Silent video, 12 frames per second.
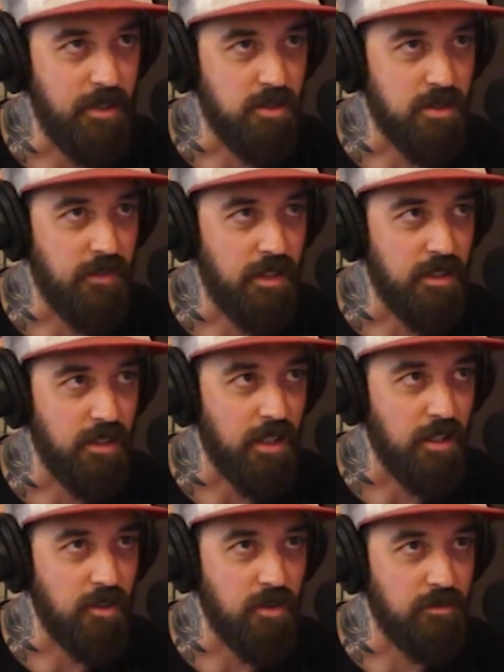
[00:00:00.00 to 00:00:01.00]
man, just
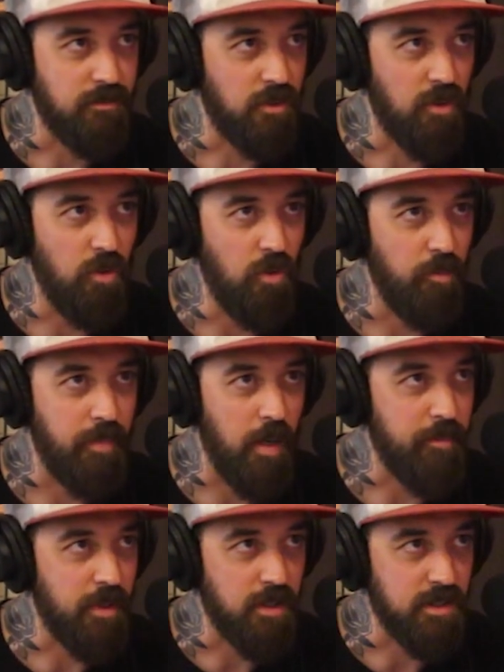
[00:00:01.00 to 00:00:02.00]
finding like cool
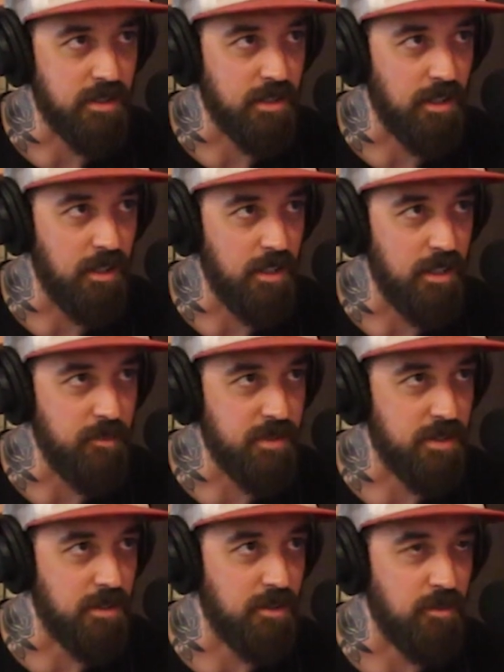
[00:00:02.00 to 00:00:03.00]
bumpers and
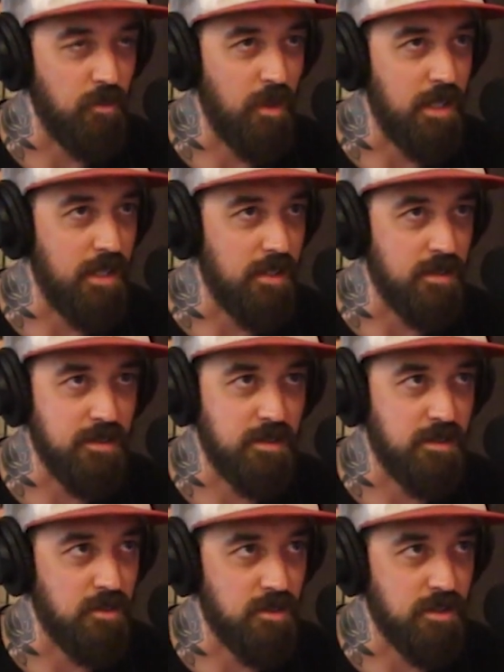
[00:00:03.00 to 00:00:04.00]
lips and
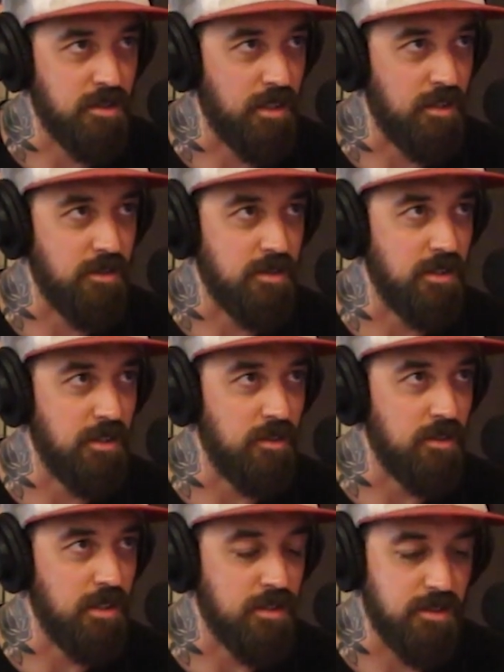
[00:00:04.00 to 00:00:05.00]
wings and just like those
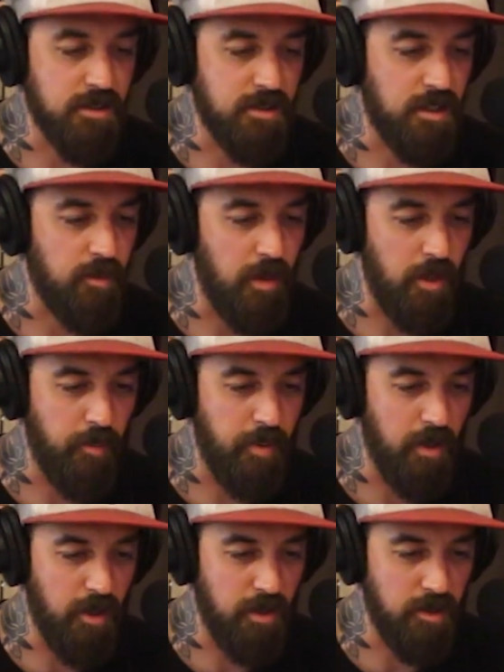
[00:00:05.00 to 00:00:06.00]
little things that set them
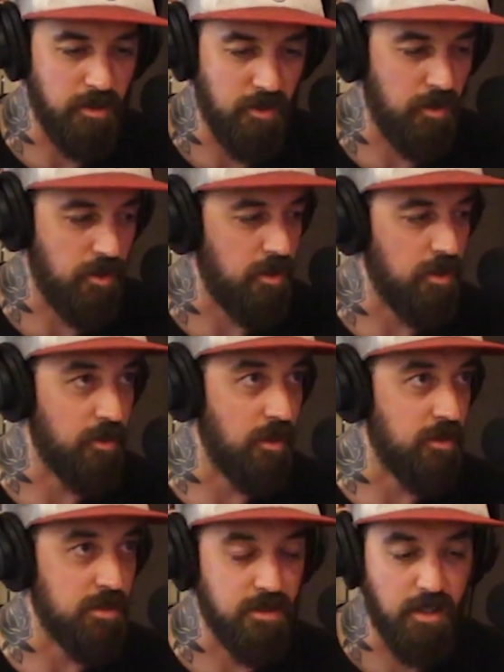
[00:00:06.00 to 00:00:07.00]
all apart, all the
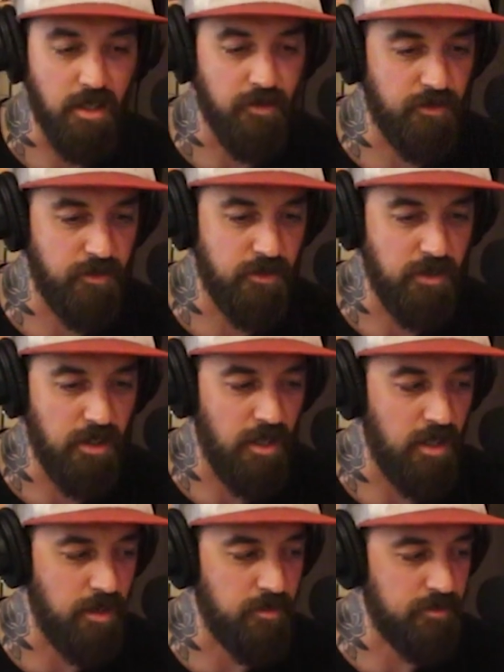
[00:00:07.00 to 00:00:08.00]
Euro stuff.
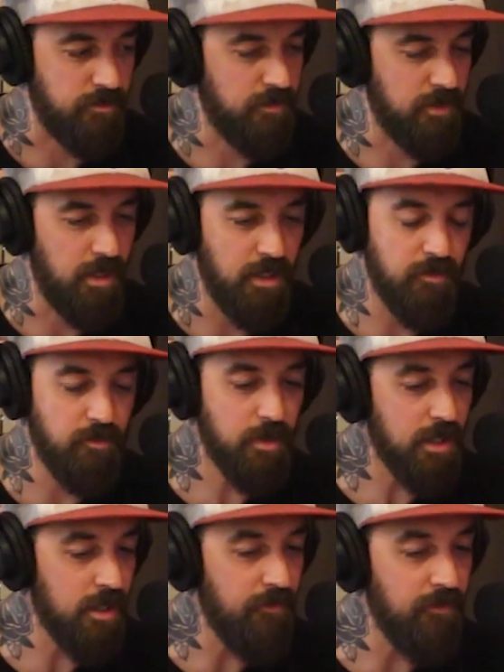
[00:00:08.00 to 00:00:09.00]

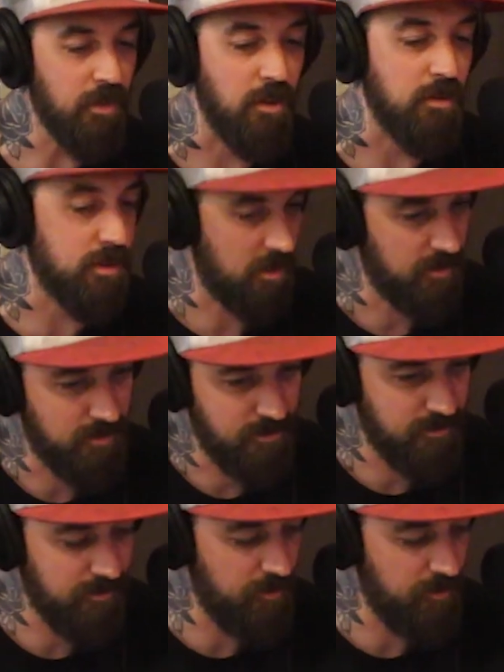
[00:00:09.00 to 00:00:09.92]
Getting pretty difficult.